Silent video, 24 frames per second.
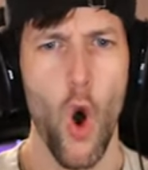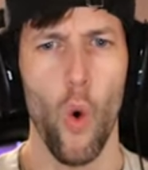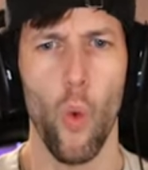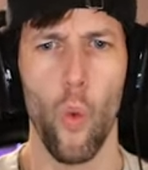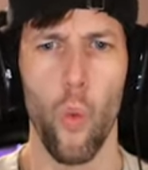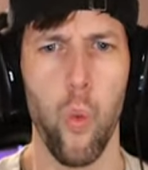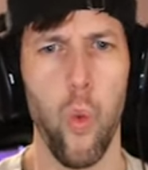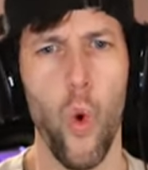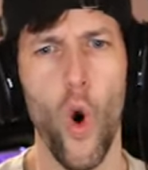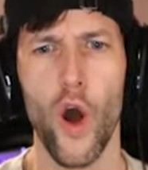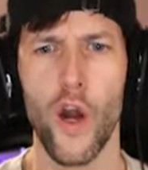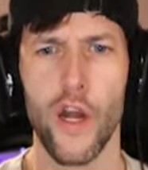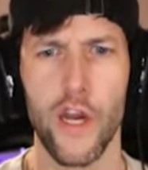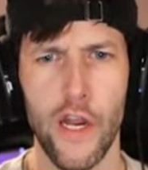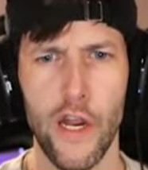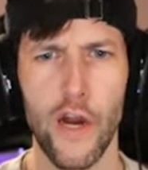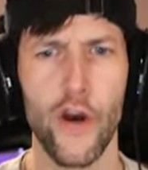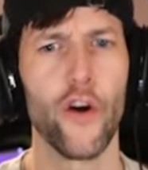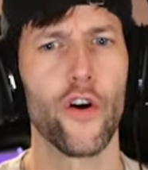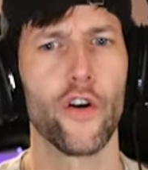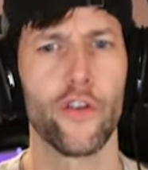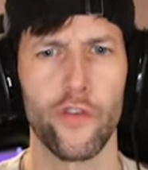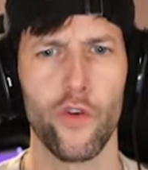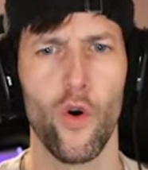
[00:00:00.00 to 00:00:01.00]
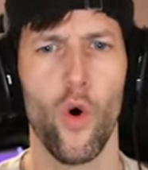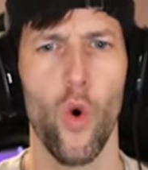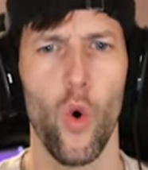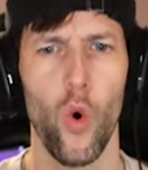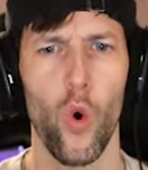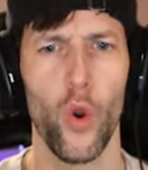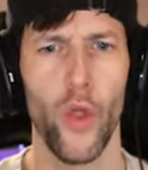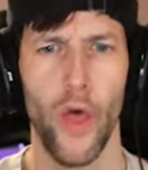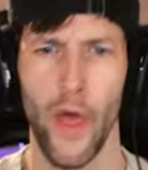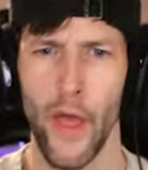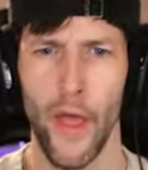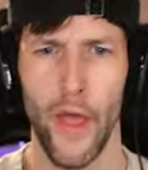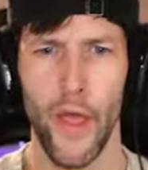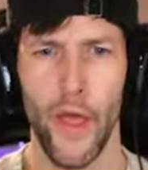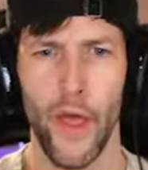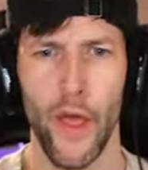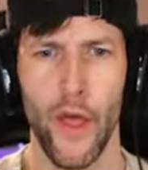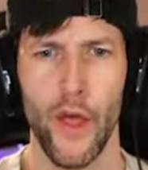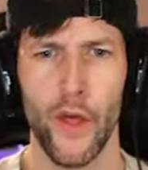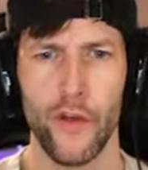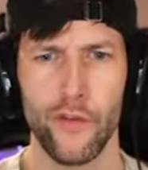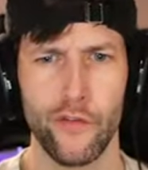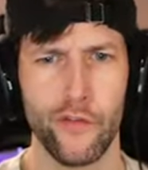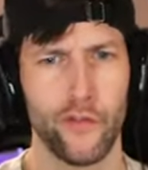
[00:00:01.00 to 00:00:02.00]
one years old.
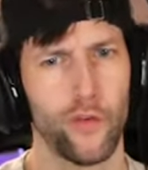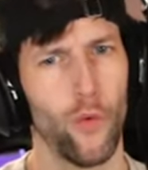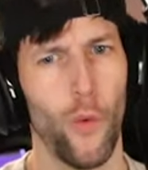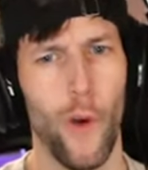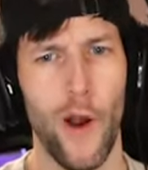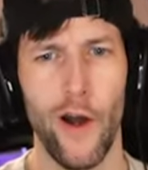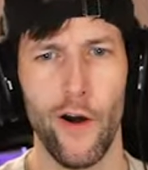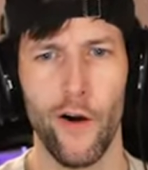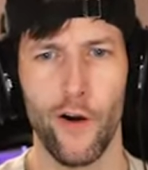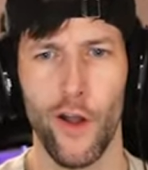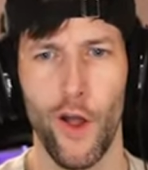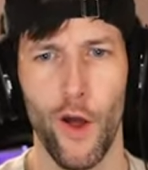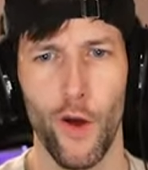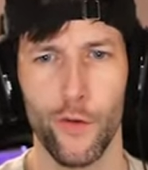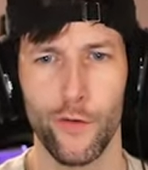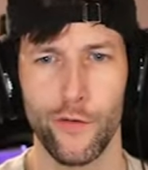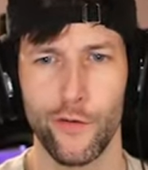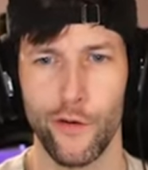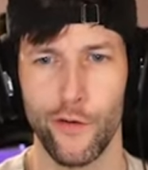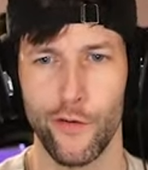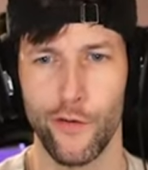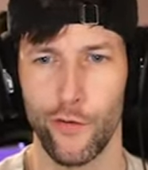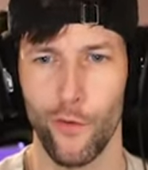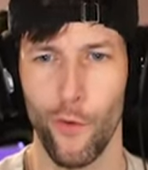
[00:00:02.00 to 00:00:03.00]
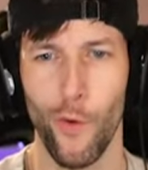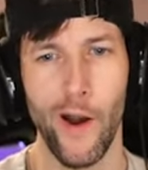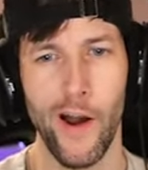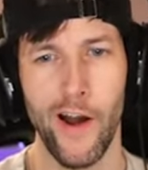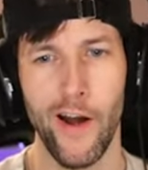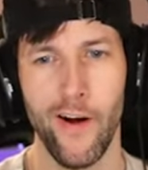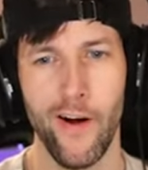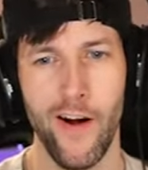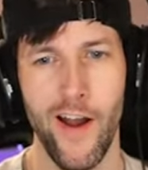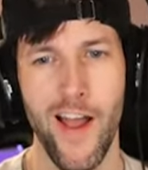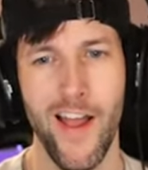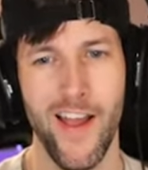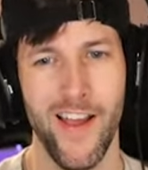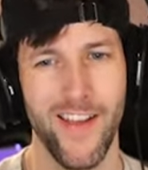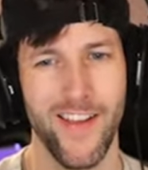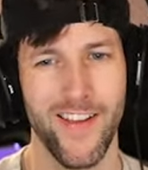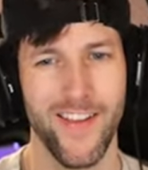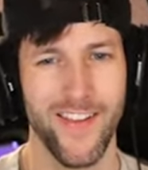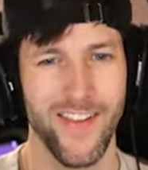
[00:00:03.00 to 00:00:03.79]
Square goes to square.